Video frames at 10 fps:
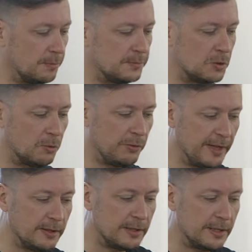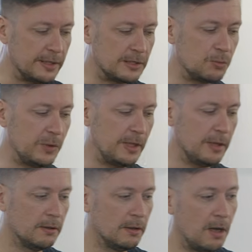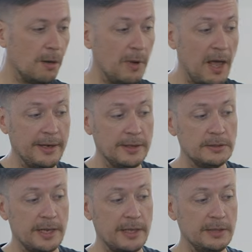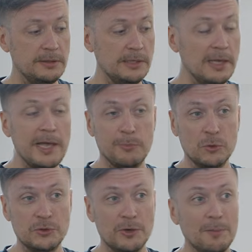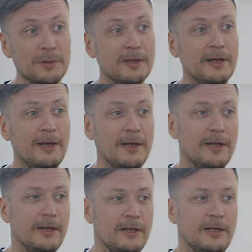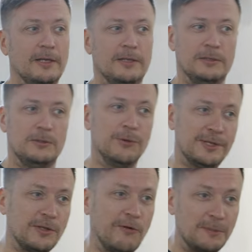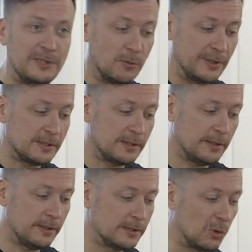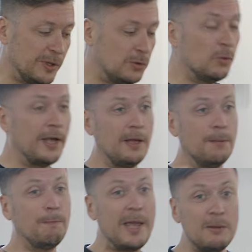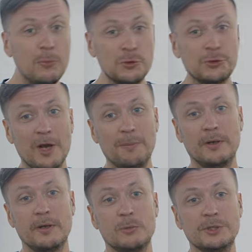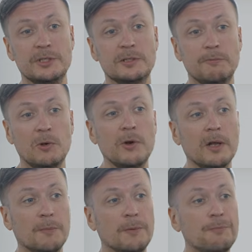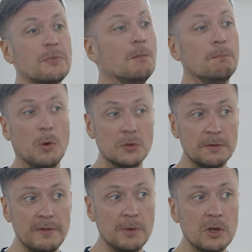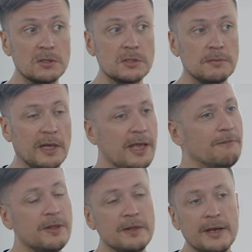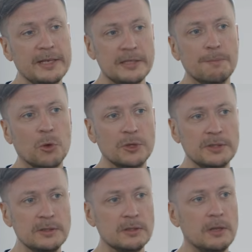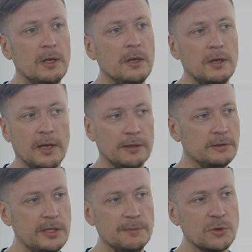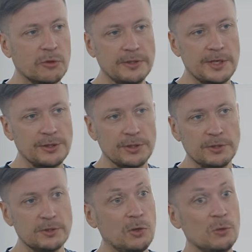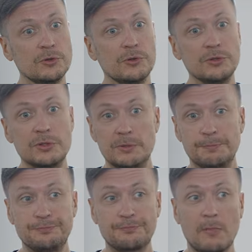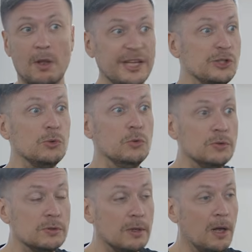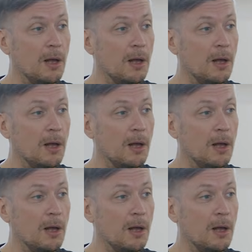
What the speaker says: So what we then did is we added a delayed bootstrap to the startup sequence. So we do a main bootstrap, which is loading up most of the models, like everything that is important, like teams, organizations, users, issues,